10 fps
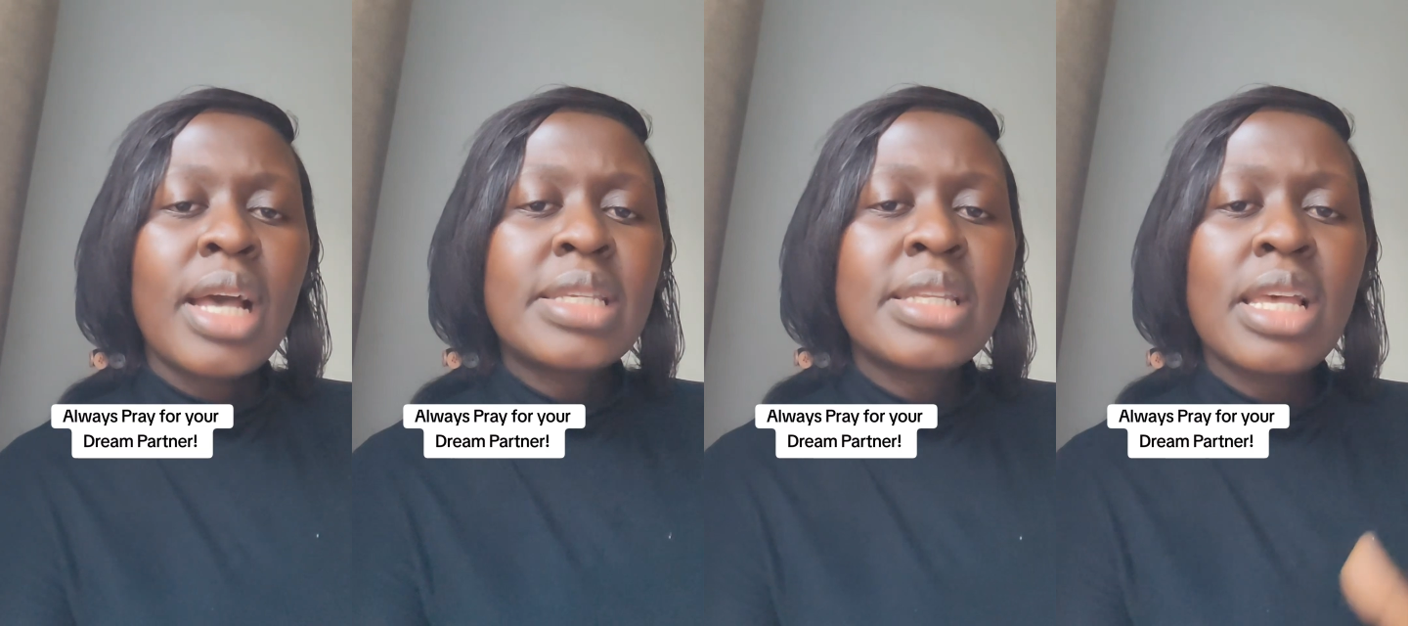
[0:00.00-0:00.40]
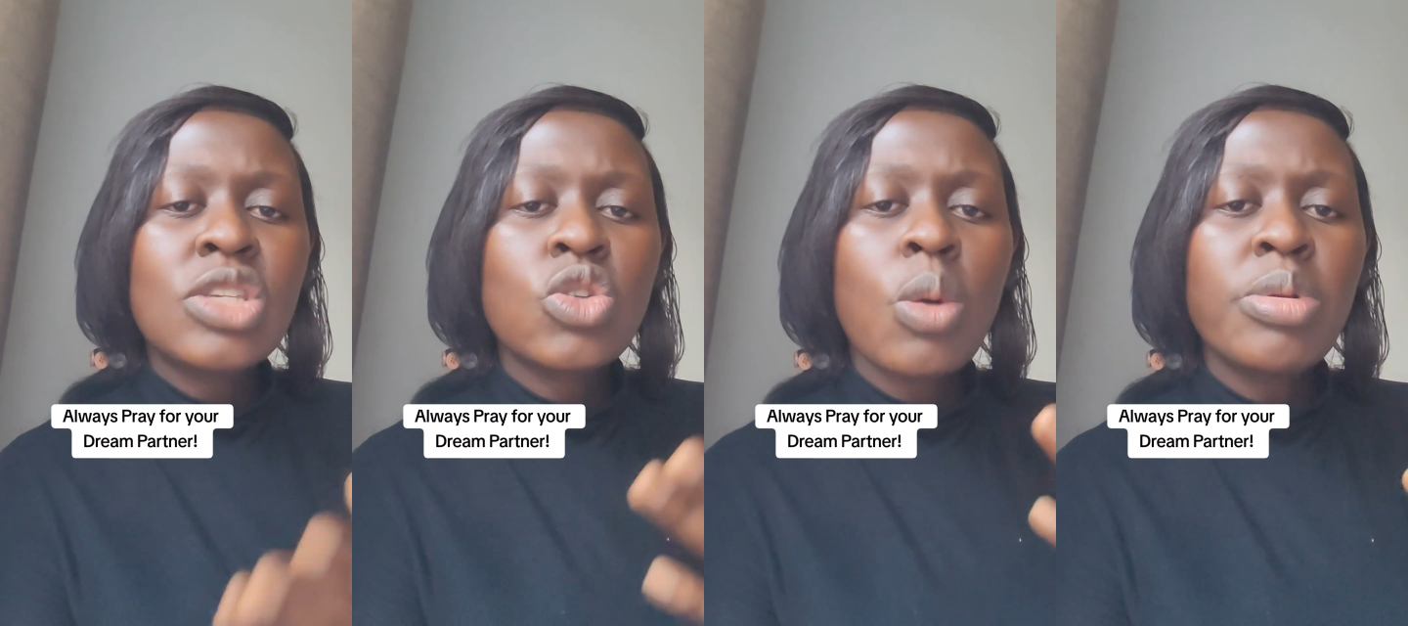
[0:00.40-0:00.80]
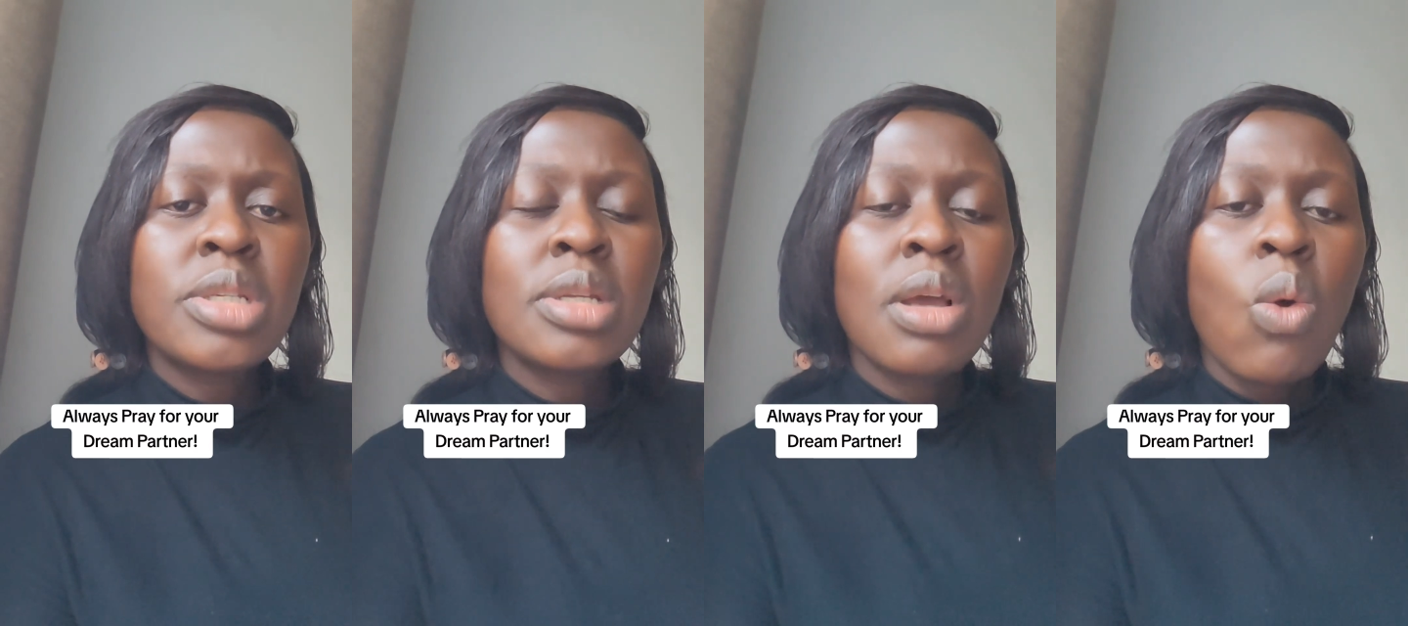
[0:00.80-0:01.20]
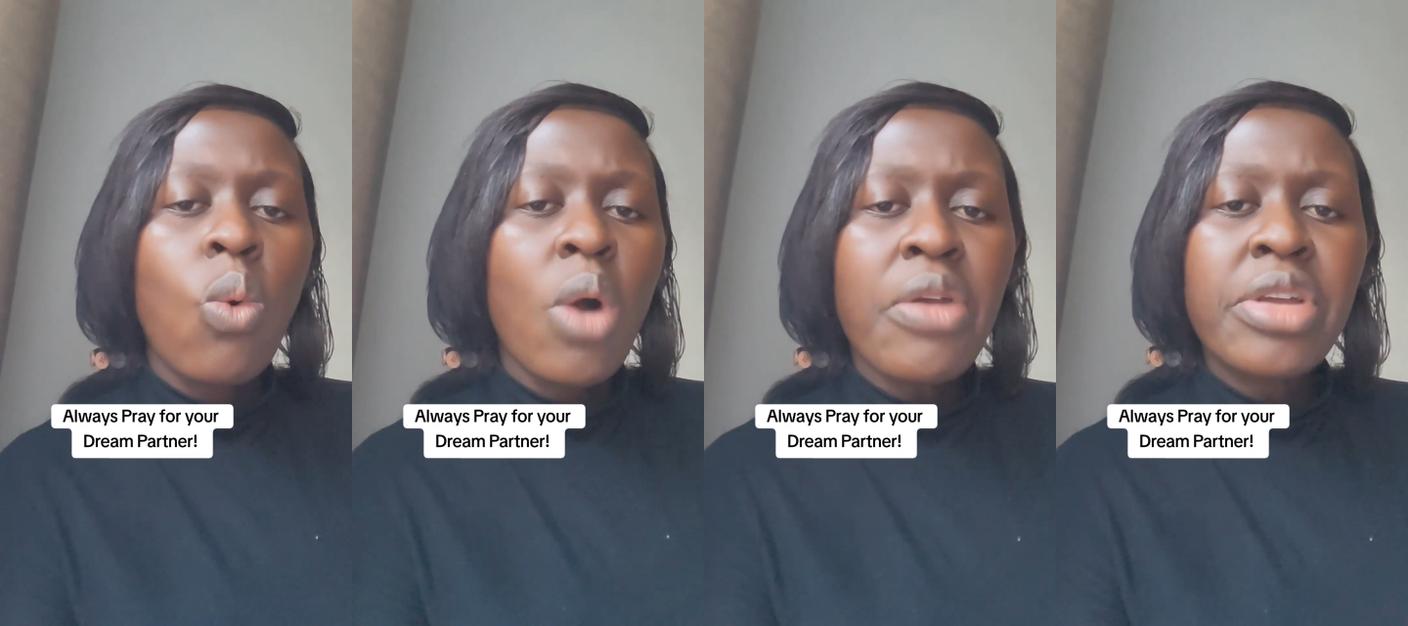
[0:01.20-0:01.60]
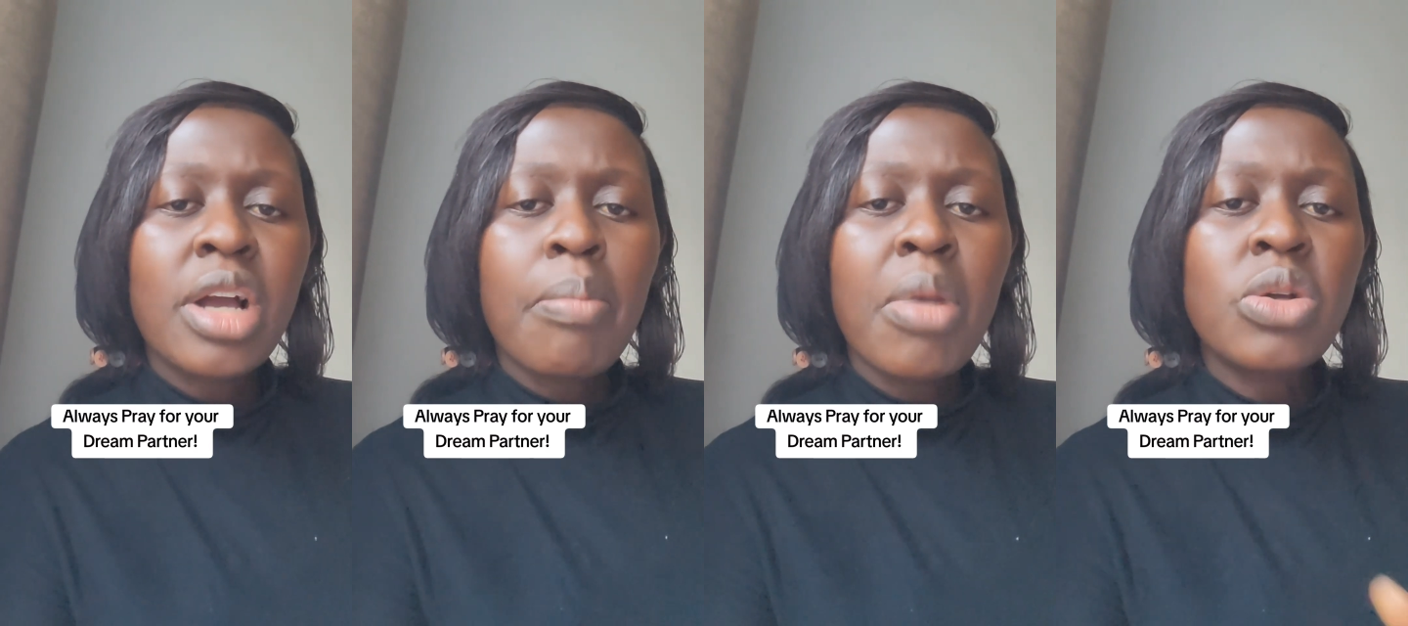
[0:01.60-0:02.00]
As in, I stopped
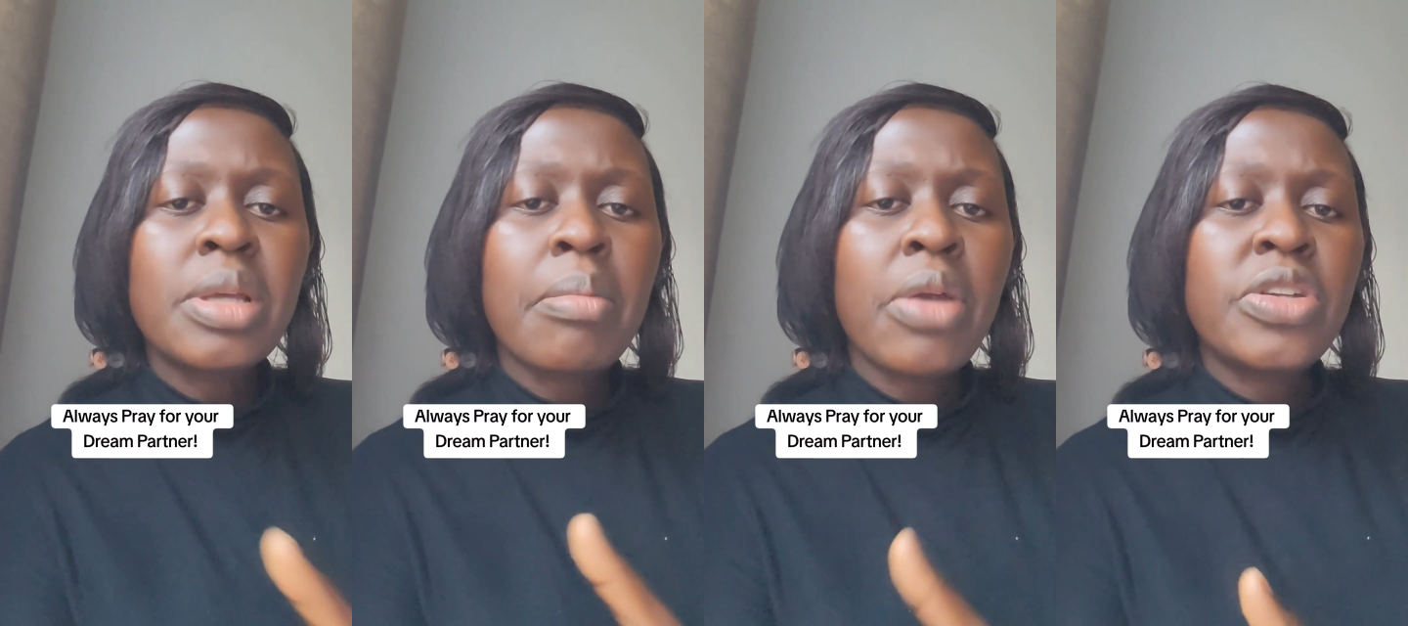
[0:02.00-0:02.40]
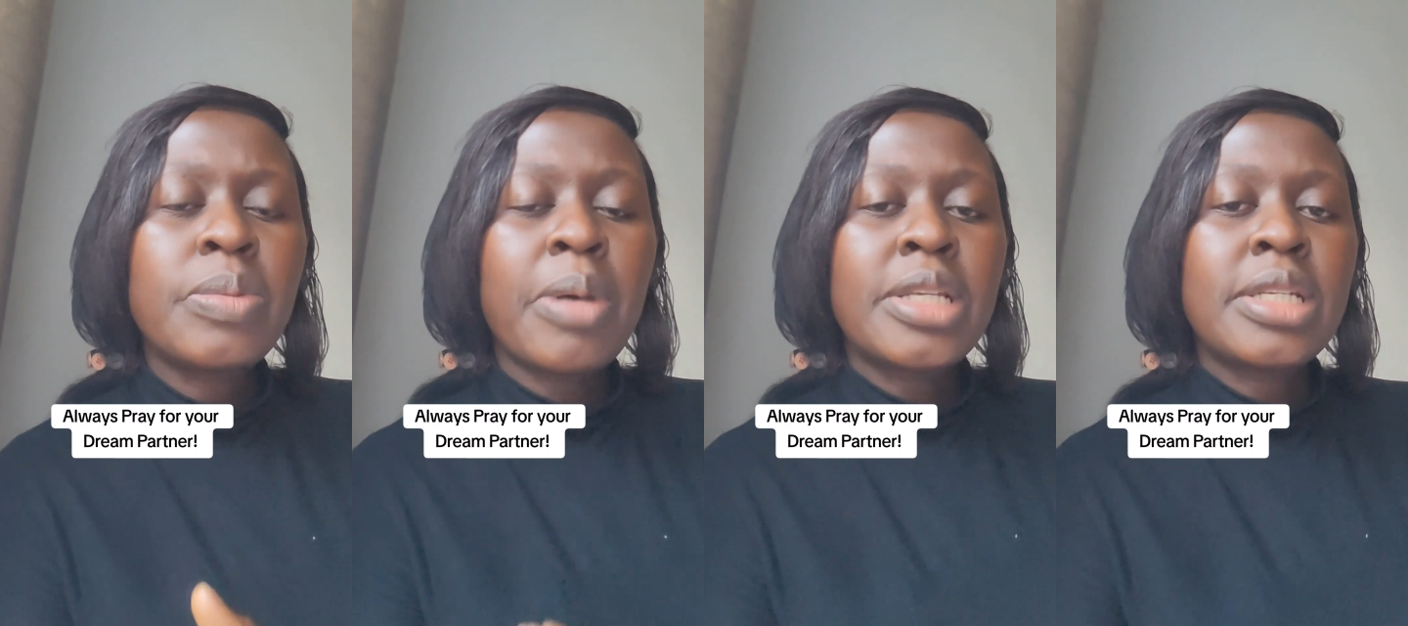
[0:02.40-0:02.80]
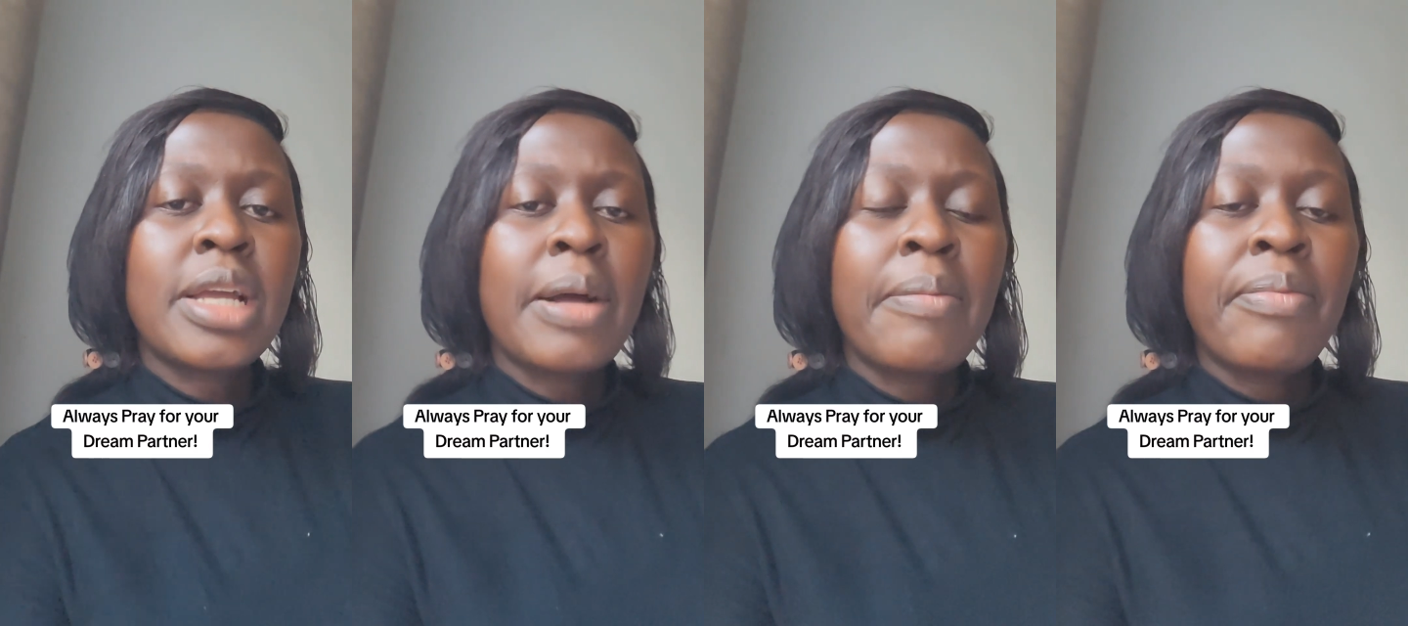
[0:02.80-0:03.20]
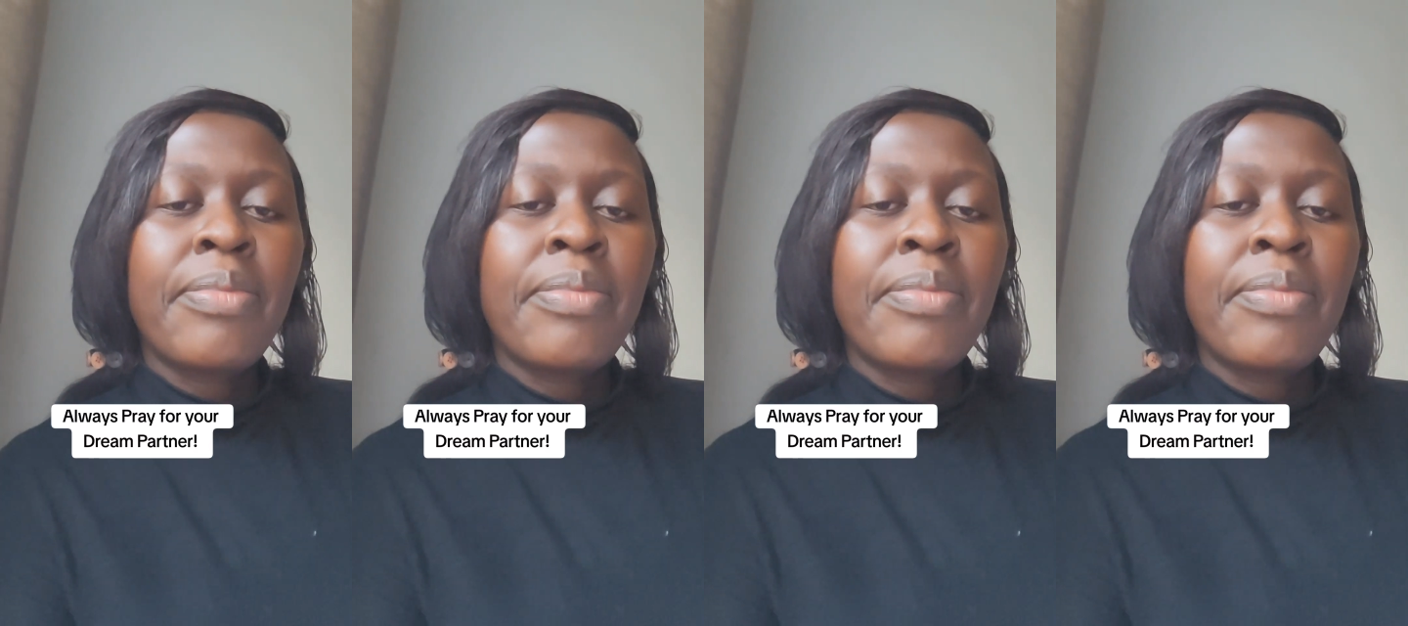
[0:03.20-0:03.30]
worrying about a marriage partner.